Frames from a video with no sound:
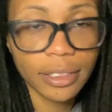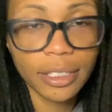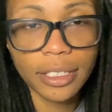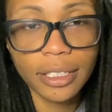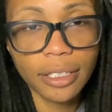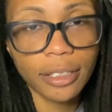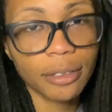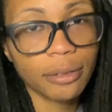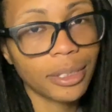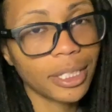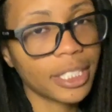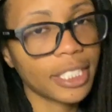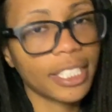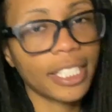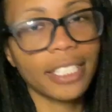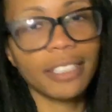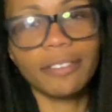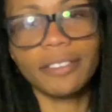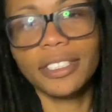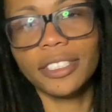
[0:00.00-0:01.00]
girl was
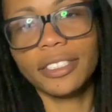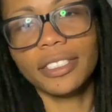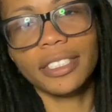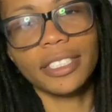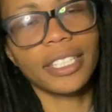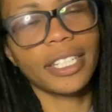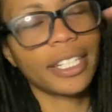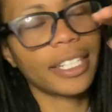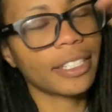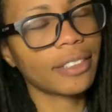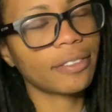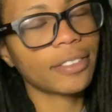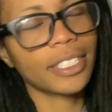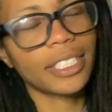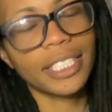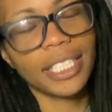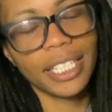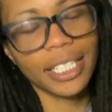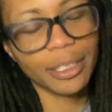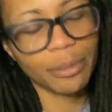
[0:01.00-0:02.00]
ahead of
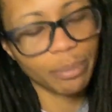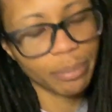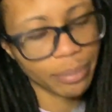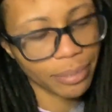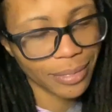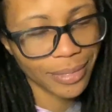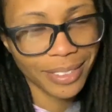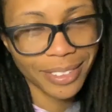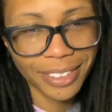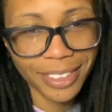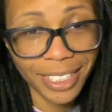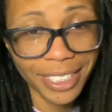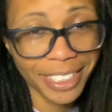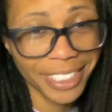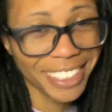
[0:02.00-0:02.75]
the time.